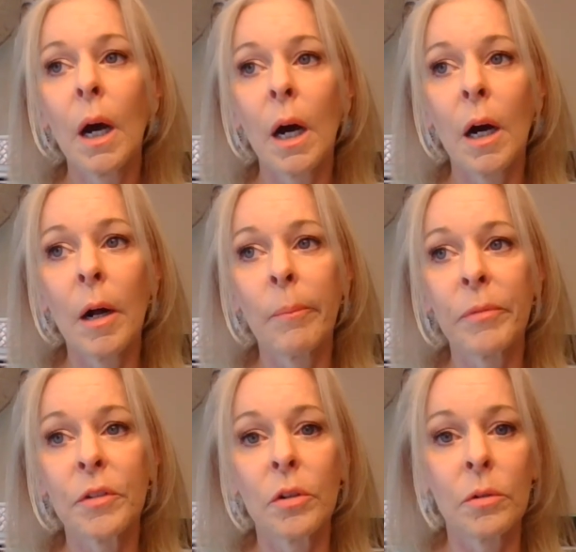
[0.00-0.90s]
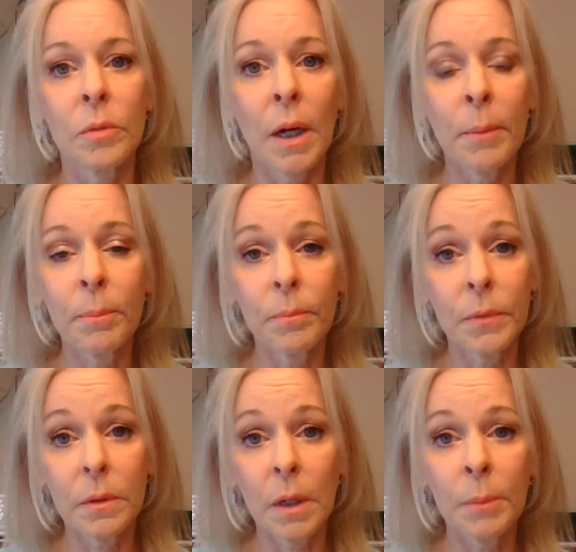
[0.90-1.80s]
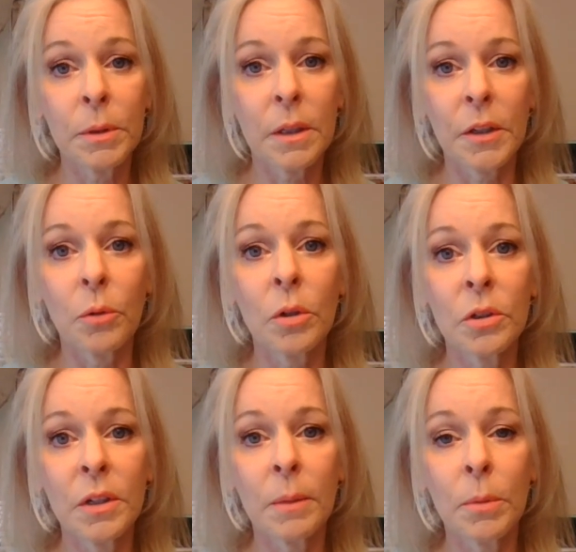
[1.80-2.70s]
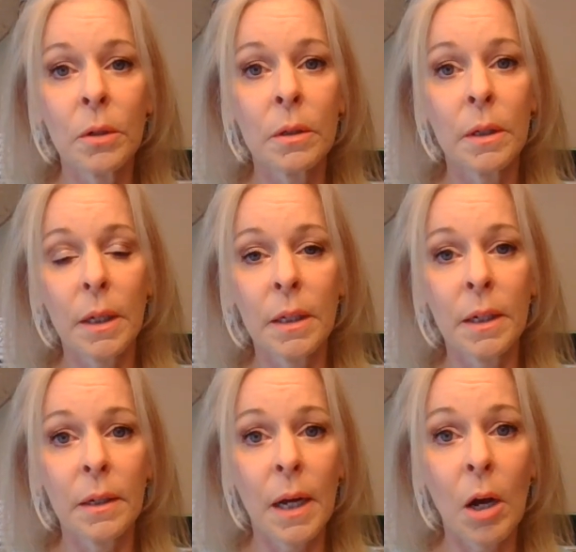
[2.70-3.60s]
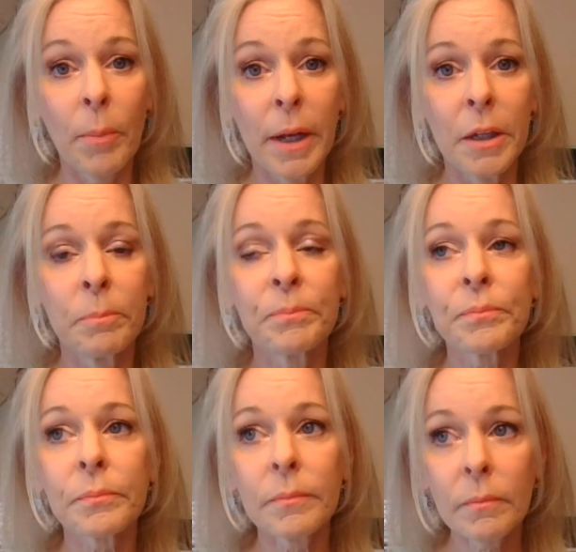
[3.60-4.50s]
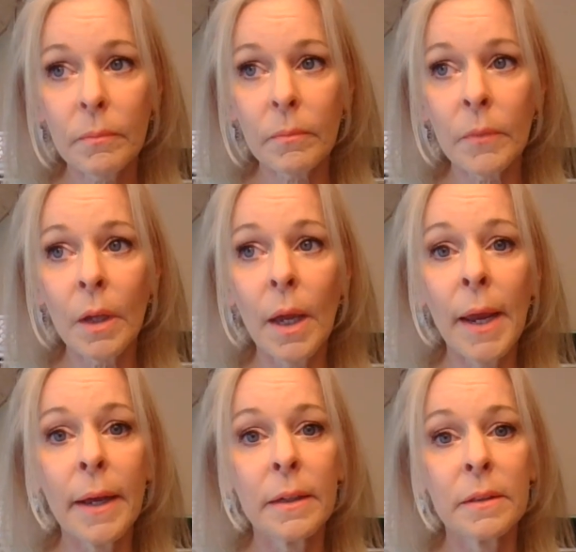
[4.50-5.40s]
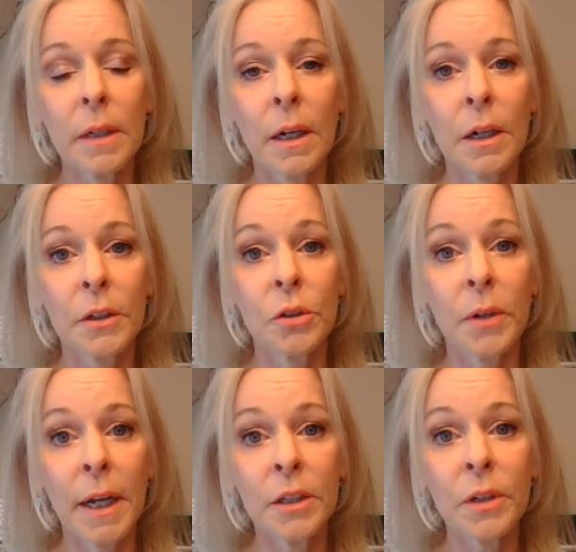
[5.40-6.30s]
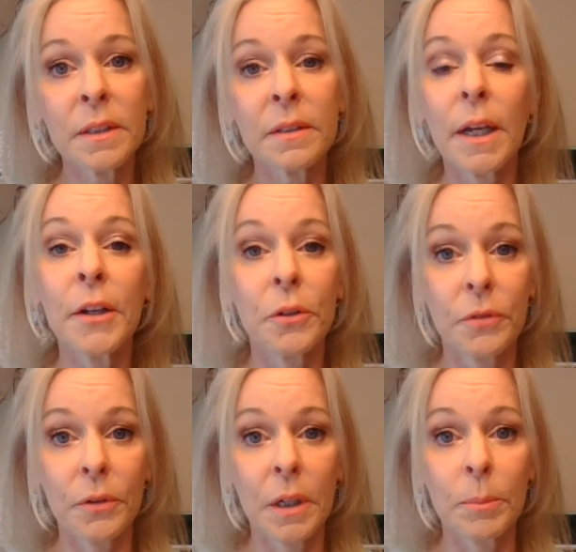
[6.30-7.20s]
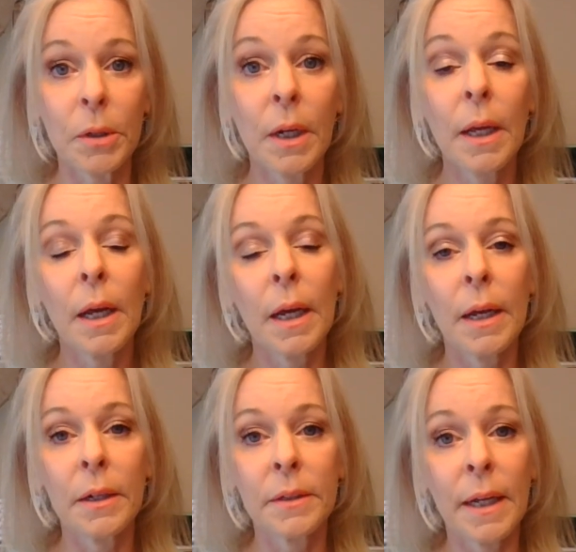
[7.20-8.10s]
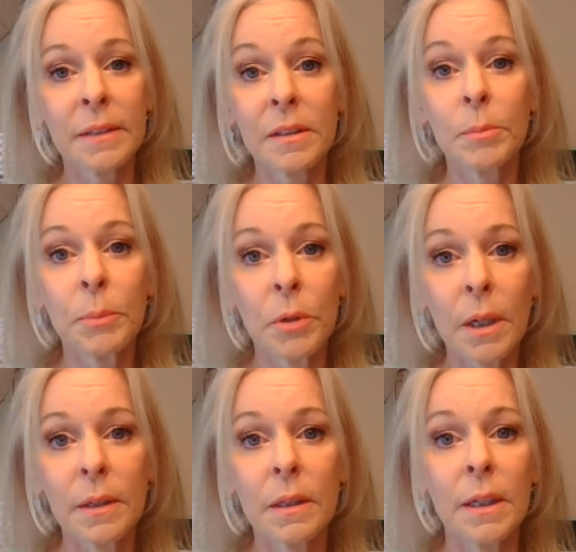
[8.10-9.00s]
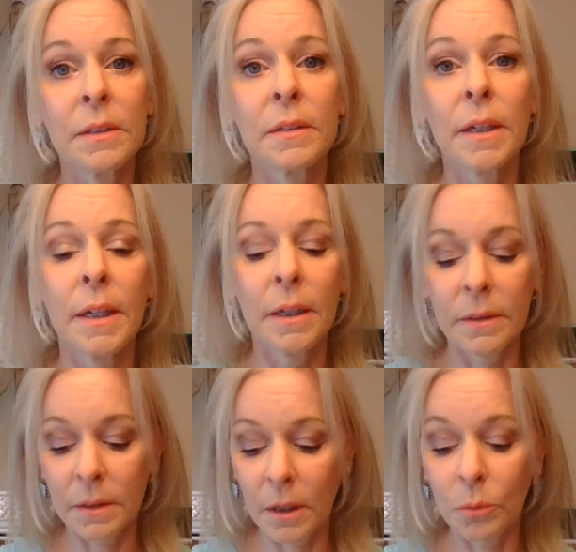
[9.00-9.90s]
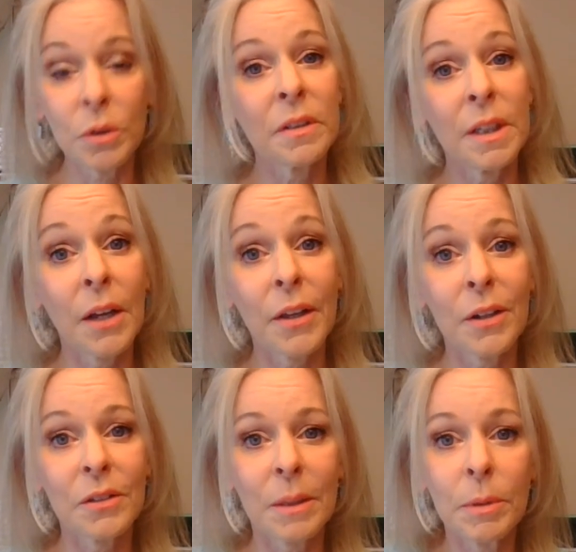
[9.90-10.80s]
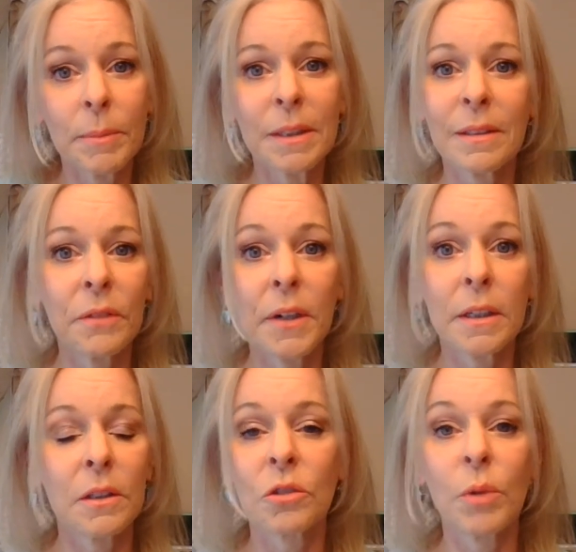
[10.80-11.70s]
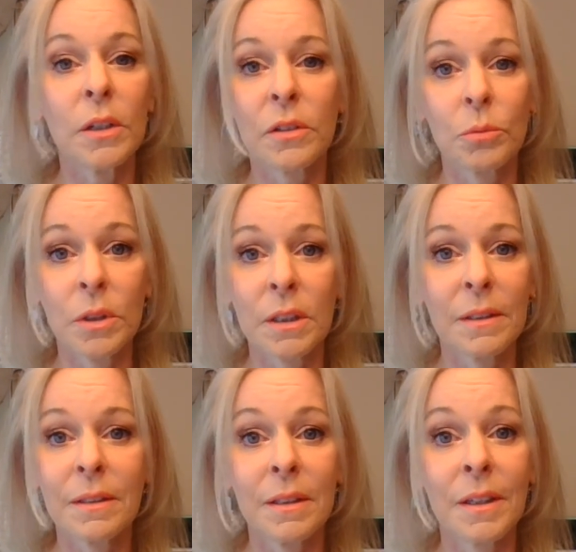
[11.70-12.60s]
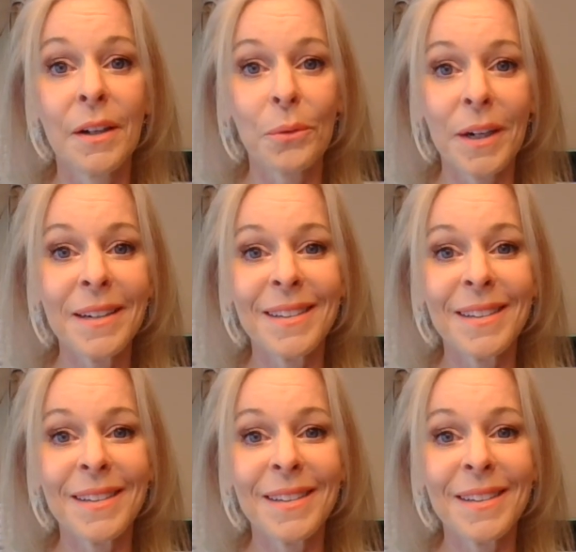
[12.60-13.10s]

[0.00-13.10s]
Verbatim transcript: Um, so I, I put down the order number and then how many, and uh, your address and your phone number, and asked to be put on the list, and uh, we'll see how that goes. I put myself on it as well, so we're going to see, right?